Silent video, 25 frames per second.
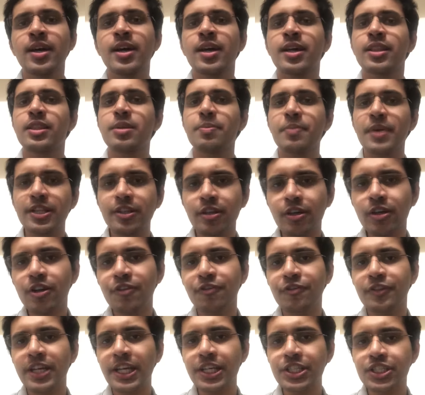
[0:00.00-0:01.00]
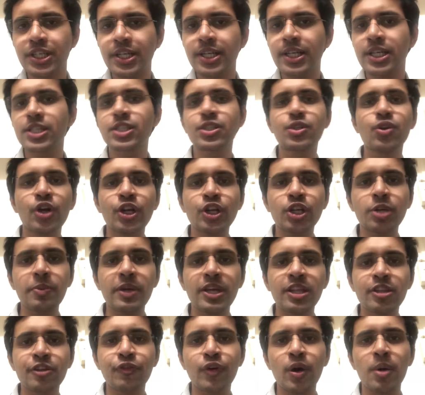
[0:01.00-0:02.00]
The method of teaching is going to be
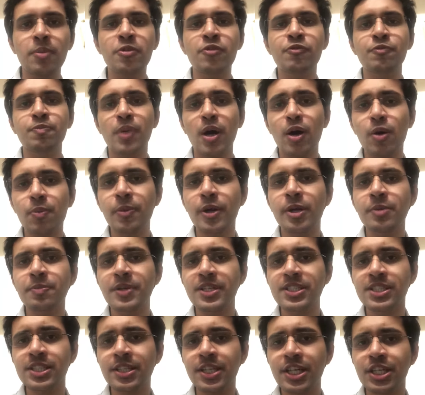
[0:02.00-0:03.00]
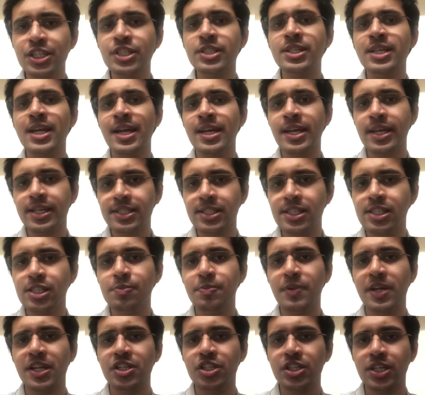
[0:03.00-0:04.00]
in the form of PowerPoint presentation and Excel
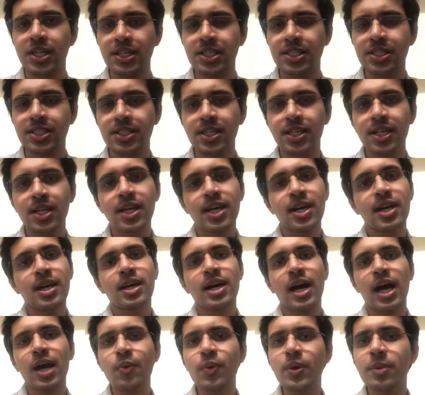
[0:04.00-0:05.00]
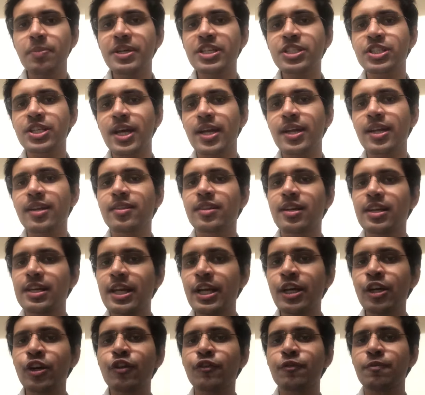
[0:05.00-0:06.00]
spreadsheets. I will be sharing the
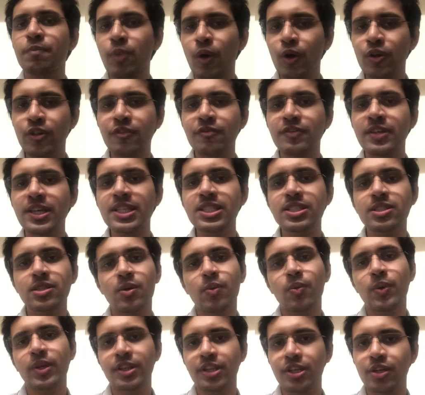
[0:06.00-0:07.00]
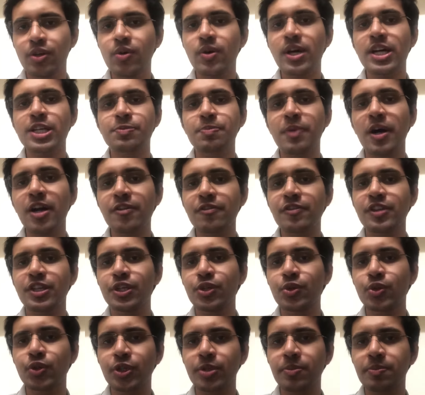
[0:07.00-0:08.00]
link of both of these with you as part of the
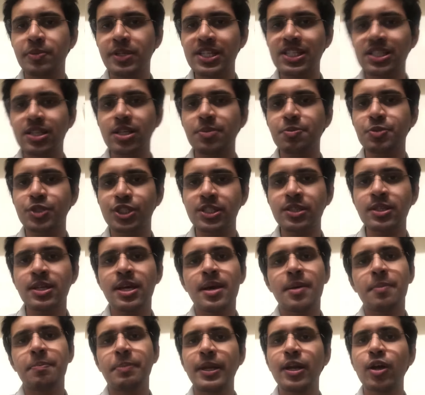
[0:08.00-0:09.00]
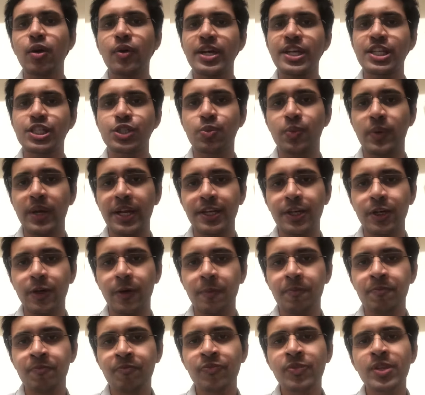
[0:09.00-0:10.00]
YouTube description below each video.
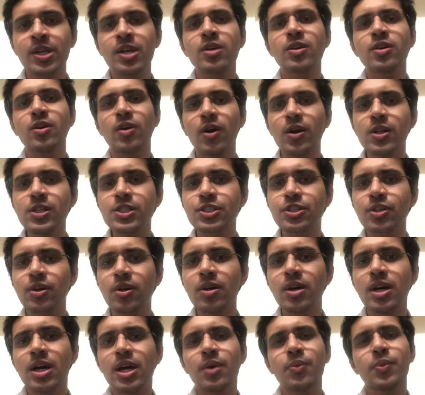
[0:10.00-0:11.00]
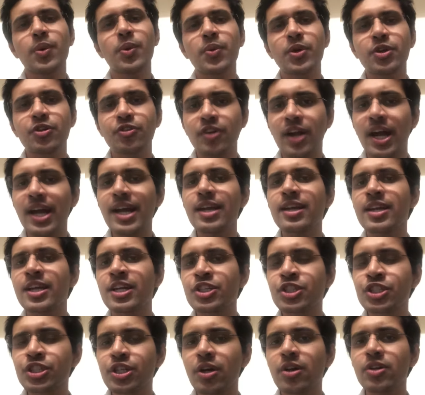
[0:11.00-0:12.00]
Also, we would try and
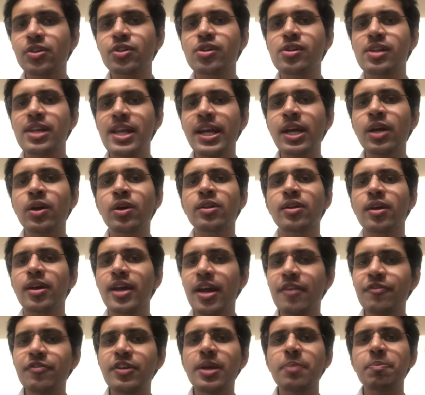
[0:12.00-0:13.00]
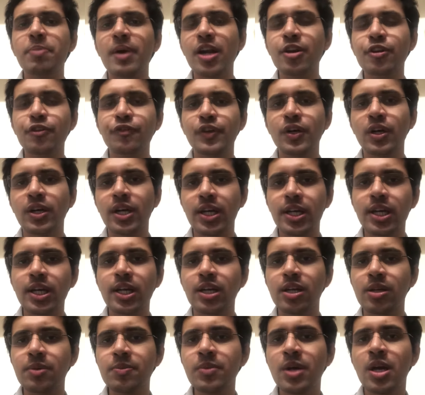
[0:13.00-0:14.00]
ensure to link every part of your
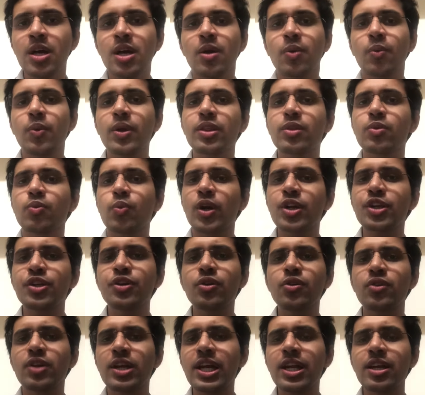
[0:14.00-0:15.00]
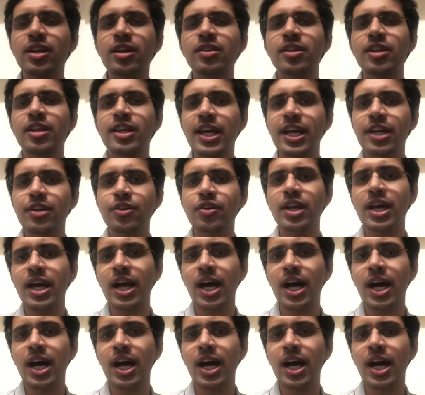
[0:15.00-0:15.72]
curriculum with what you read in the day-to-day